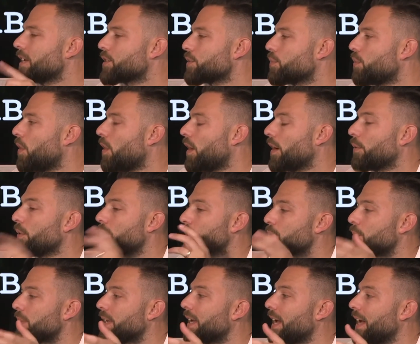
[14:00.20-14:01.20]
why
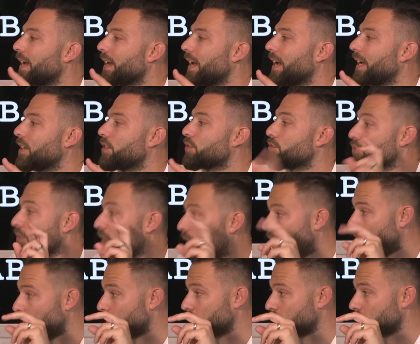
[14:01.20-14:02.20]
once we get a
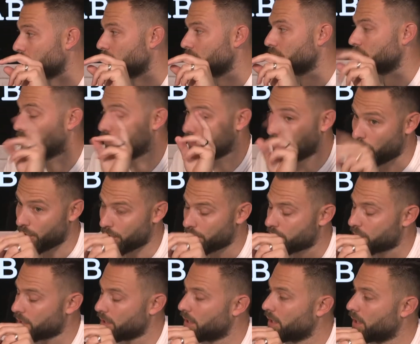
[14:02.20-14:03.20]
draft
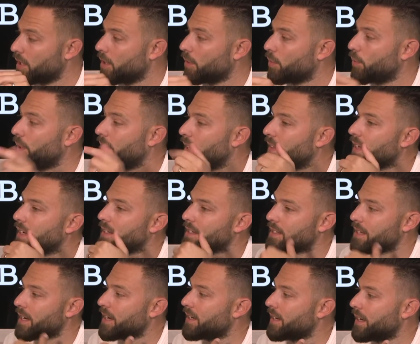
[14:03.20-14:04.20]
rot, we then
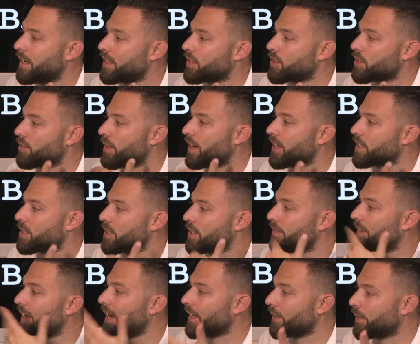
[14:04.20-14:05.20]
send it straight to the
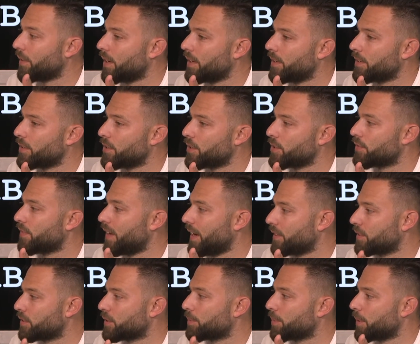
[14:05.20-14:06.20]
valuer who's
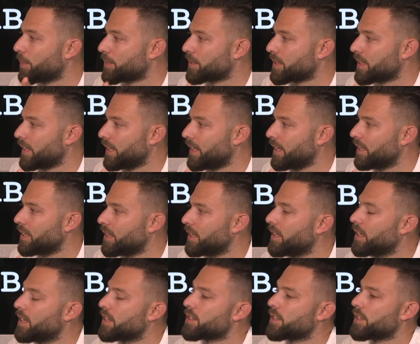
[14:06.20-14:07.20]
valued the property,
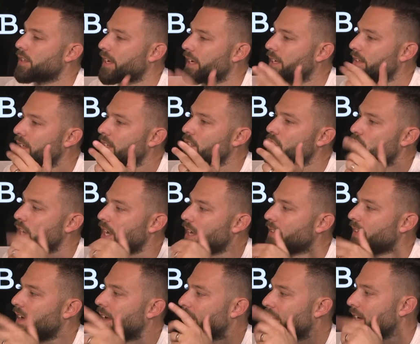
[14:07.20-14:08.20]
so they can then check
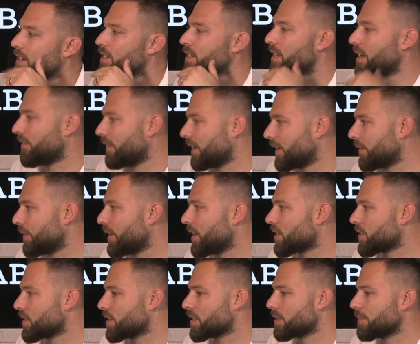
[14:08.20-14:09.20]
that against their
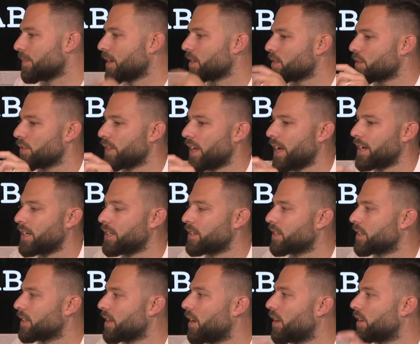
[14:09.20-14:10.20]
valuation to make sure that
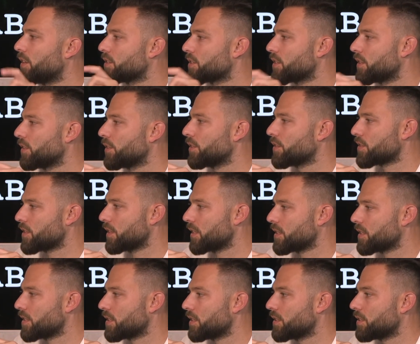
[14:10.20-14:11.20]
anything that our
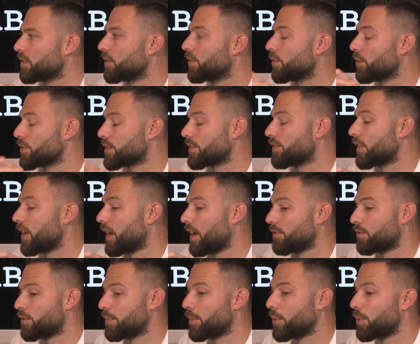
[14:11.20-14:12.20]
solicitors or lawyers
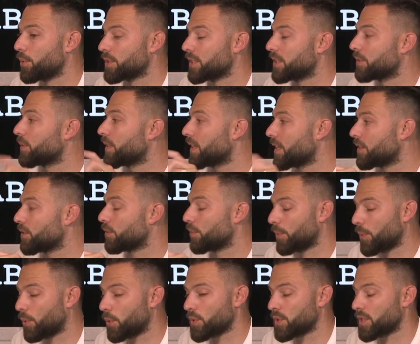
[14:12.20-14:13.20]
have reported within the
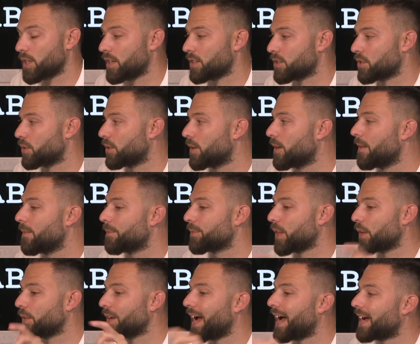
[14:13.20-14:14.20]
report and title
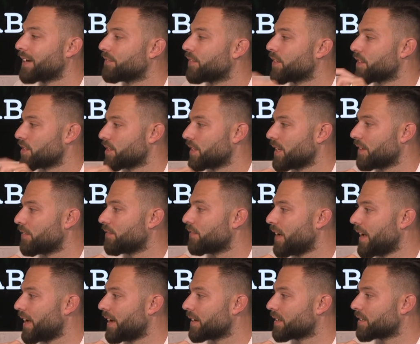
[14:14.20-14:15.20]
don't adversely
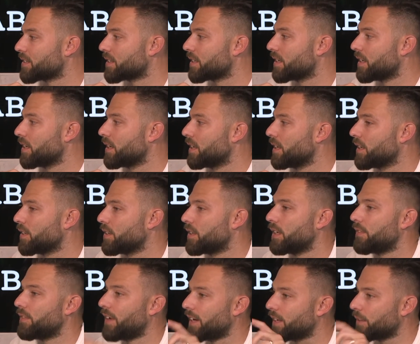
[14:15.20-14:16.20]
affect
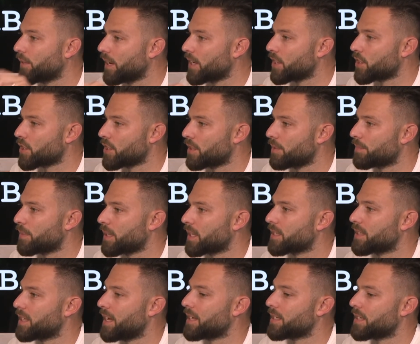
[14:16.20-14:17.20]
the valuation,
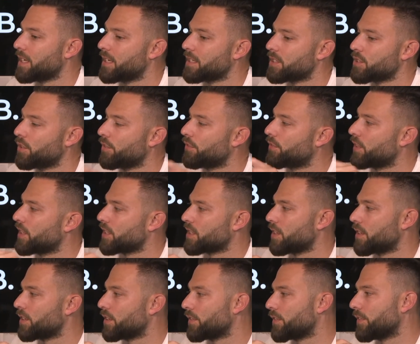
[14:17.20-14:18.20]
because that it's not fully
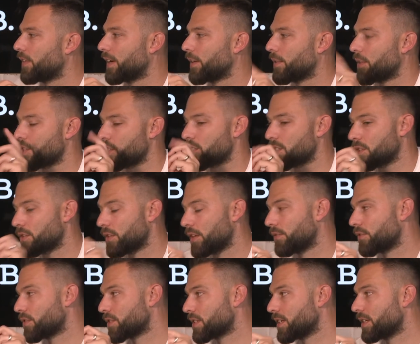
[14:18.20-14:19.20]
signed off the valuation until
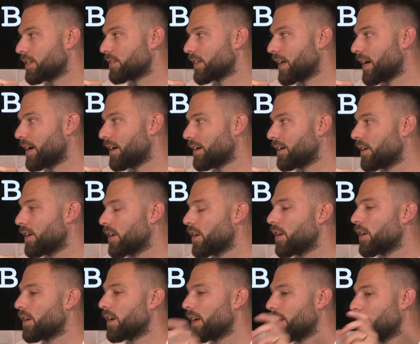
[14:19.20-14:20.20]
they've received that.
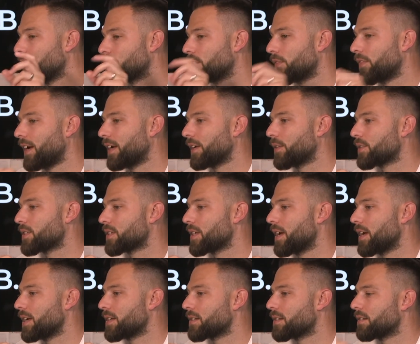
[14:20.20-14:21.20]
If the valuer
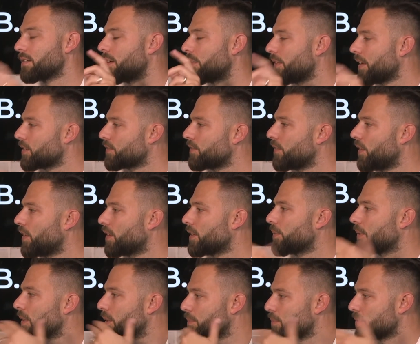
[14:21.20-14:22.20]
says no, that's fine, then
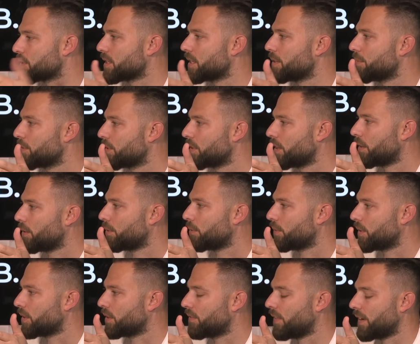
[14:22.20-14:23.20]
we can proceed with
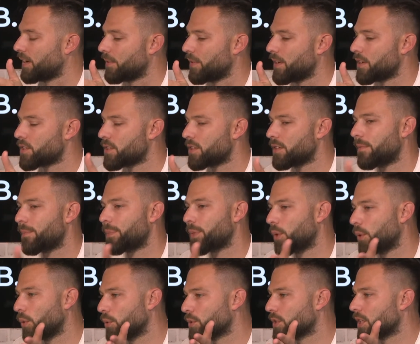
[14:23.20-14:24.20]
the valuation.
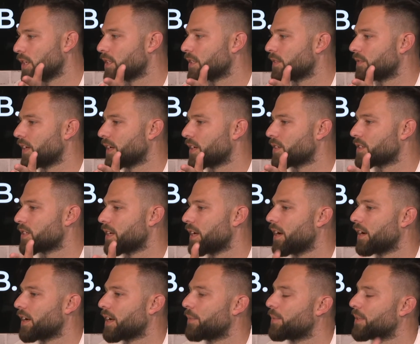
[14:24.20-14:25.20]
Alternatively, they could say,
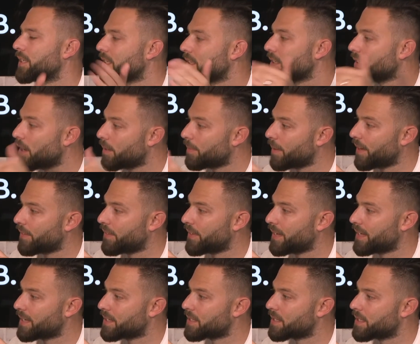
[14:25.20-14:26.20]
okay, we didn't know about
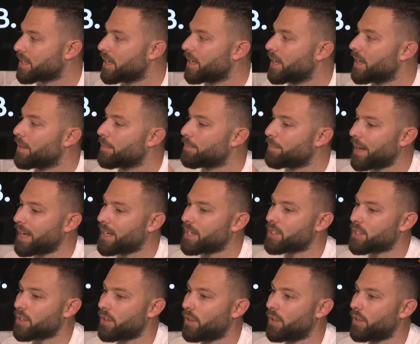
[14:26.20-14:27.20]
this,
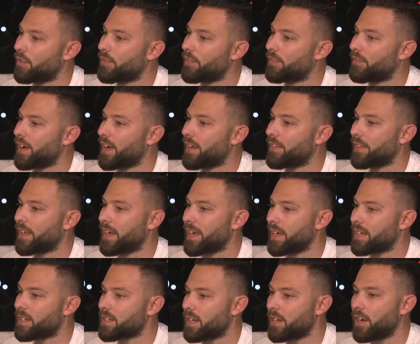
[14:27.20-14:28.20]
based on the fact
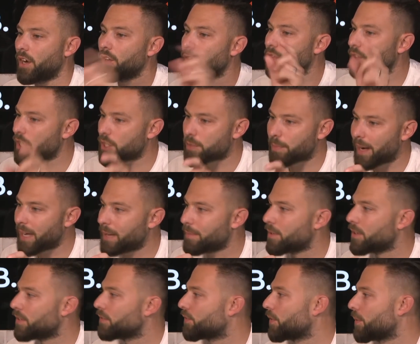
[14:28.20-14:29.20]
there's an overage
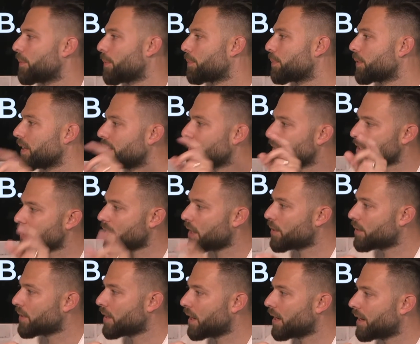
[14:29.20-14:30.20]
payment from a previous
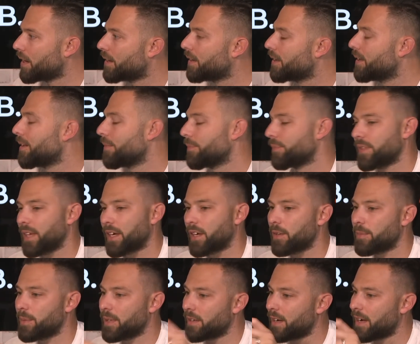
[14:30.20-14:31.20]
owner, there
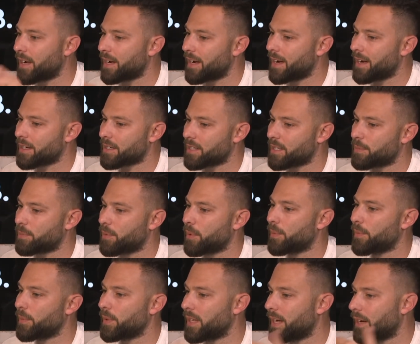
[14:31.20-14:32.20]
could be an access
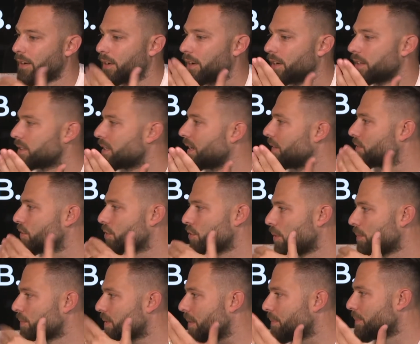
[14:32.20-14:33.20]
point, we're now going to have to
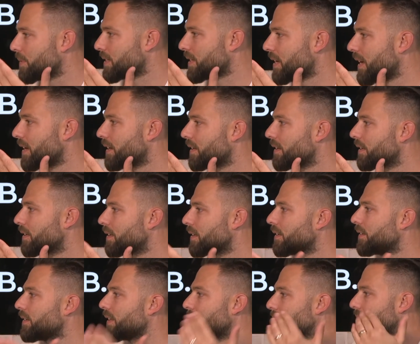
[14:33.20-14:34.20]
drop 10%,
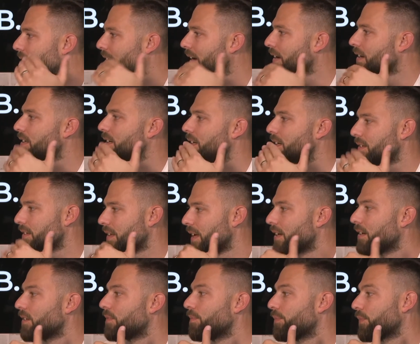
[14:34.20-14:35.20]
then that could
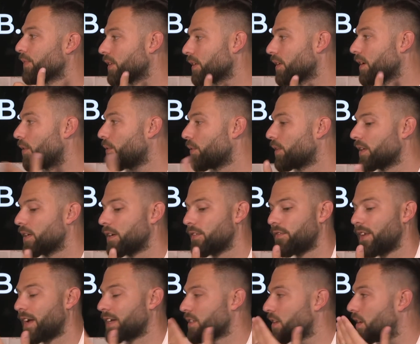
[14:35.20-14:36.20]
then go on and
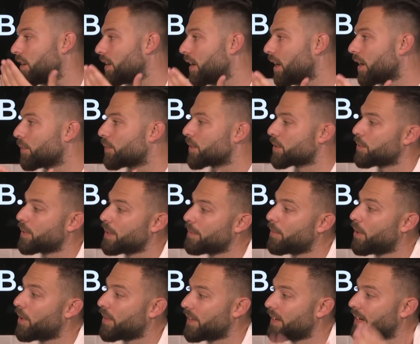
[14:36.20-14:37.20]
affect our loan, which we
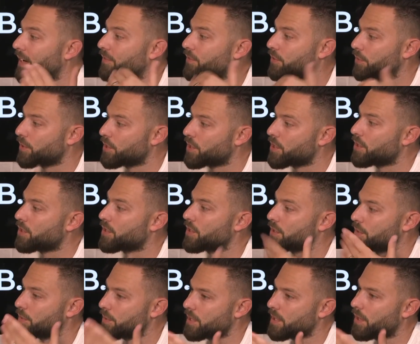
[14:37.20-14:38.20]
might then have to reduce
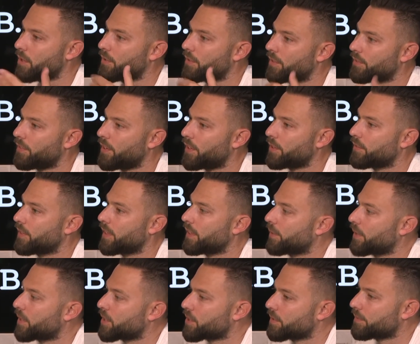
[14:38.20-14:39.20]
as a result of the final
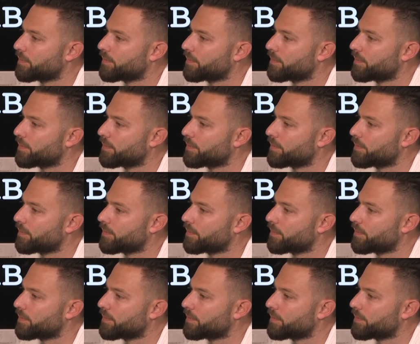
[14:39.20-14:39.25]
valuation.